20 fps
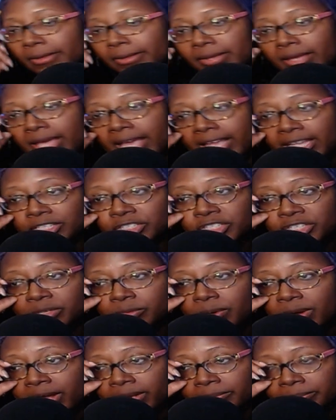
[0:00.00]
And
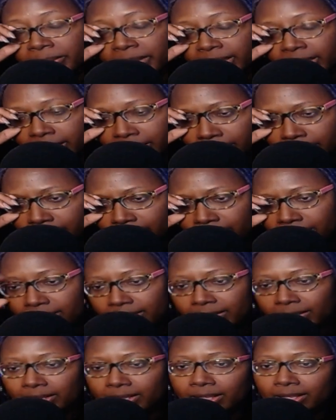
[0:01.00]
Ji-won, being
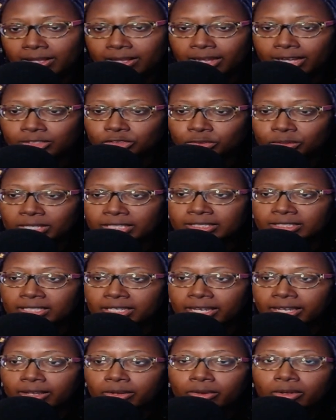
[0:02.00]
a
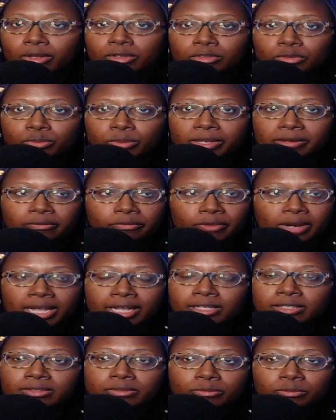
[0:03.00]
trusting, sweet
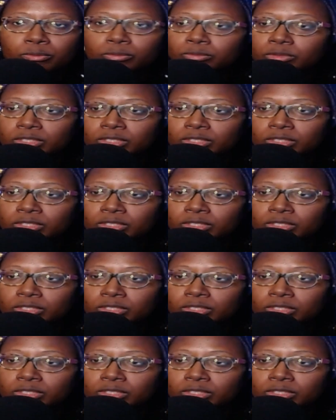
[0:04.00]
friend,